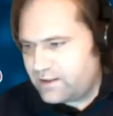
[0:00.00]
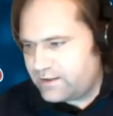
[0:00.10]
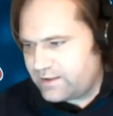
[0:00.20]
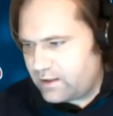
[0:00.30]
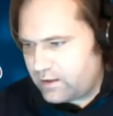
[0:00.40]
it's
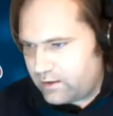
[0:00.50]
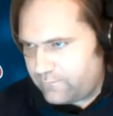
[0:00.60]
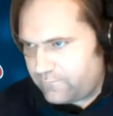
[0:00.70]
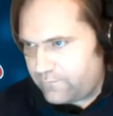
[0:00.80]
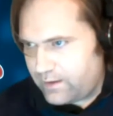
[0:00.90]
there
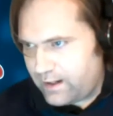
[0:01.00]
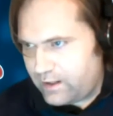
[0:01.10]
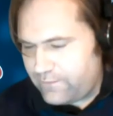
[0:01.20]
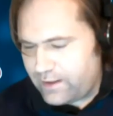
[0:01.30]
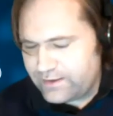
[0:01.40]
if any
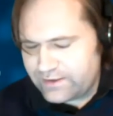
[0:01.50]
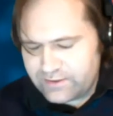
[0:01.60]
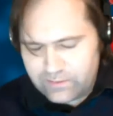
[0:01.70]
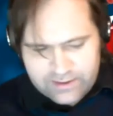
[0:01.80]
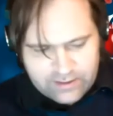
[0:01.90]
of our listeners
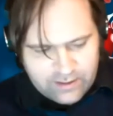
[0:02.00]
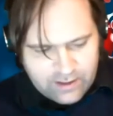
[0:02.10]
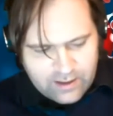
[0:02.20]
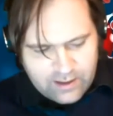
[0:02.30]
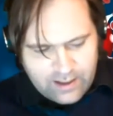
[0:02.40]
want to
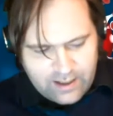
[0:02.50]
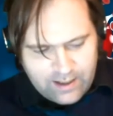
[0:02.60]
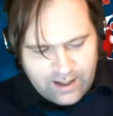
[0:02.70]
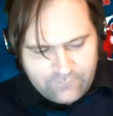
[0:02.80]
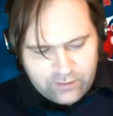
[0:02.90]

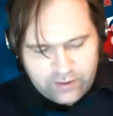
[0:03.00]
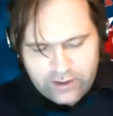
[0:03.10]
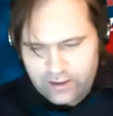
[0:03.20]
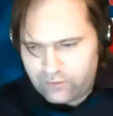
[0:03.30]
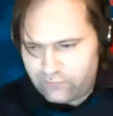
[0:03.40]
have a look at
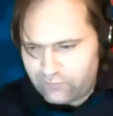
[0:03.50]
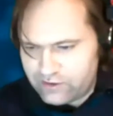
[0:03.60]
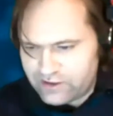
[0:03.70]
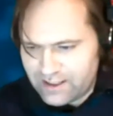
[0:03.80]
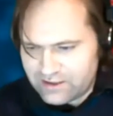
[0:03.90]
it. The
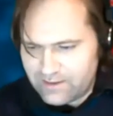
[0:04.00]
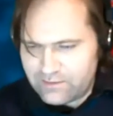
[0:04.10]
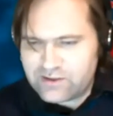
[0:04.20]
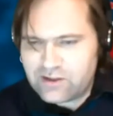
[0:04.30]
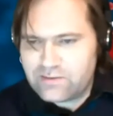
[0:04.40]
reason I asked about
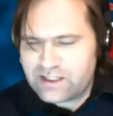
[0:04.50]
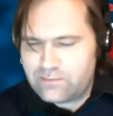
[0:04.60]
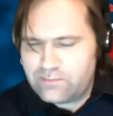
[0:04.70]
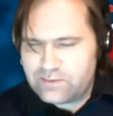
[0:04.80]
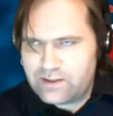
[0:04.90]
the timescale
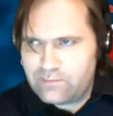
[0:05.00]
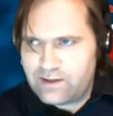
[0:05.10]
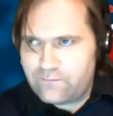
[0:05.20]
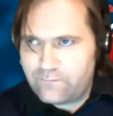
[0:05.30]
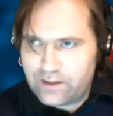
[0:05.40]
between it
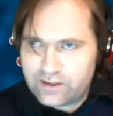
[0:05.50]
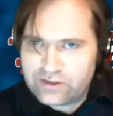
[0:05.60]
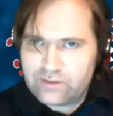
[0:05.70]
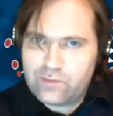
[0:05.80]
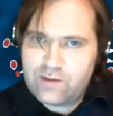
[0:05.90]
being
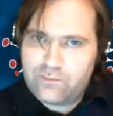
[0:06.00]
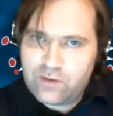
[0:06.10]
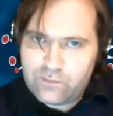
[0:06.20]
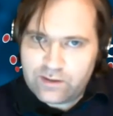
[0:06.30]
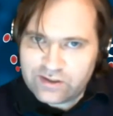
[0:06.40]
finished and being
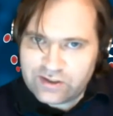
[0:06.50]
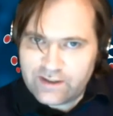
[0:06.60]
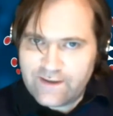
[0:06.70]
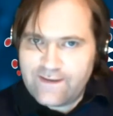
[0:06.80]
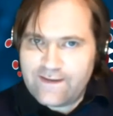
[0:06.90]
published
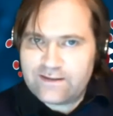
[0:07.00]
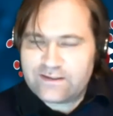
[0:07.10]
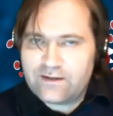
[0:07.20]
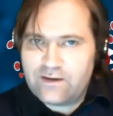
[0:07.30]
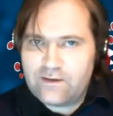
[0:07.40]
is
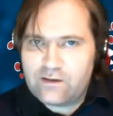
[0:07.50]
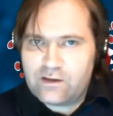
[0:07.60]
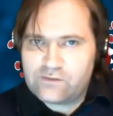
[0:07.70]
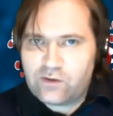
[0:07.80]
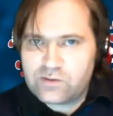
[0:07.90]
that,
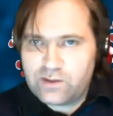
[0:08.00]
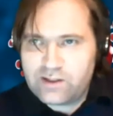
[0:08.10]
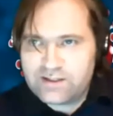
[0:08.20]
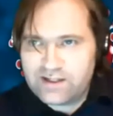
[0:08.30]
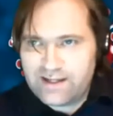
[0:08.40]
as far as we're
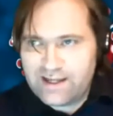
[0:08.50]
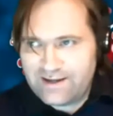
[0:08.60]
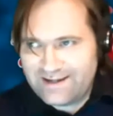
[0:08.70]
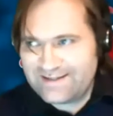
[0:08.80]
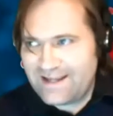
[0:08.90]
concerned here,
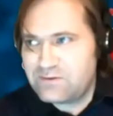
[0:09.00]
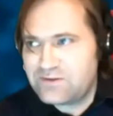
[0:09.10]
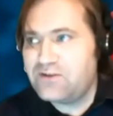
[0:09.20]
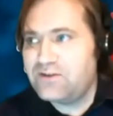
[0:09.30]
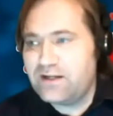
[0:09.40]
it's now
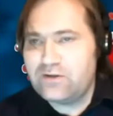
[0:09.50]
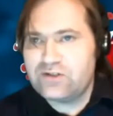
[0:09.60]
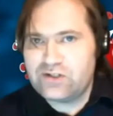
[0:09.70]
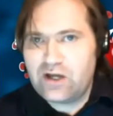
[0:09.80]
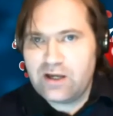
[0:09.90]
Sunday
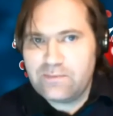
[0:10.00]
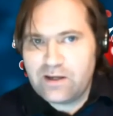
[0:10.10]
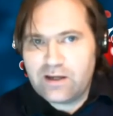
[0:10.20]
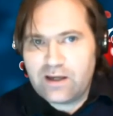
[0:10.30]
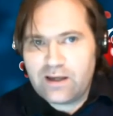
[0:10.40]
lunchtime.
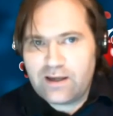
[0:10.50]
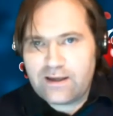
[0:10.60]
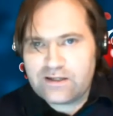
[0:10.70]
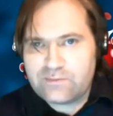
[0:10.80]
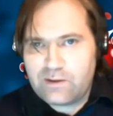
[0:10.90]

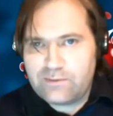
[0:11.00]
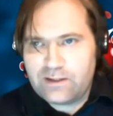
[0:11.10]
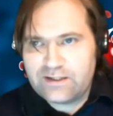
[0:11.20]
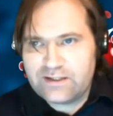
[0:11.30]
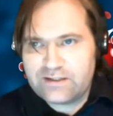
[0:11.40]
As people are
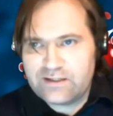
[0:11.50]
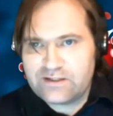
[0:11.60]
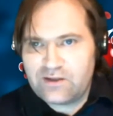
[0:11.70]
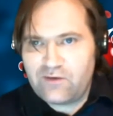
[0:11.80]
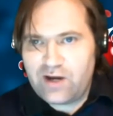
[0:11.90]
listening to this
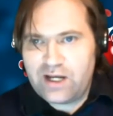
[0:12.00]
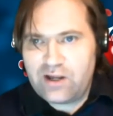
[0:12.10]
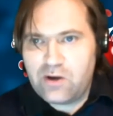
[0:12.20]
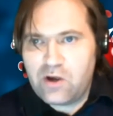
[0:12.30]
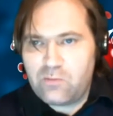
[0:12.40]
on the
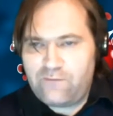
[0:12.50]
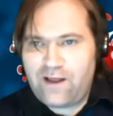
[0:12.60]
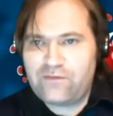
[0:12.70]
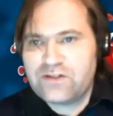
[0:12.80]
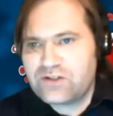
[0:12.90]
radio, we've
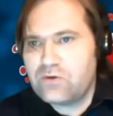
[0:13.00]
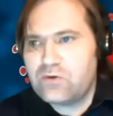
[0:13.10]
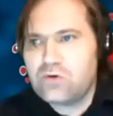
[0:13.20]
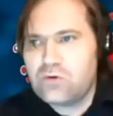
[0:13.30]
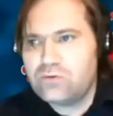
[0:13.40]
had the
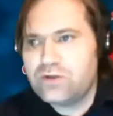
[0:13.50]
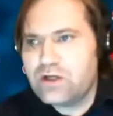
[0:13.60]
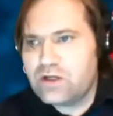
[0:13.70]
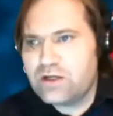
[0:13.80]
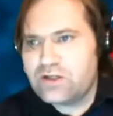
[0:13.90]
so-called
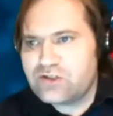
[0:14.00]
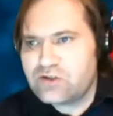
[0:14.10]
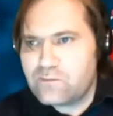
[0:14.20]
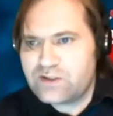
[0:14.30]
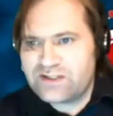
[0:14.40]

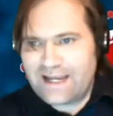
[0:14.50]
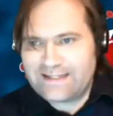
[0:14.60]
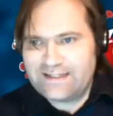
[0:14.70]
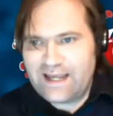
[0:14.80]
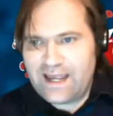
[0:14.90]
Super
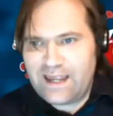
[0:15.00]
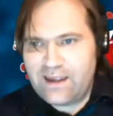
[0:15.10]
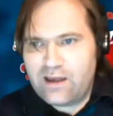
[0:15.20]
Saturday.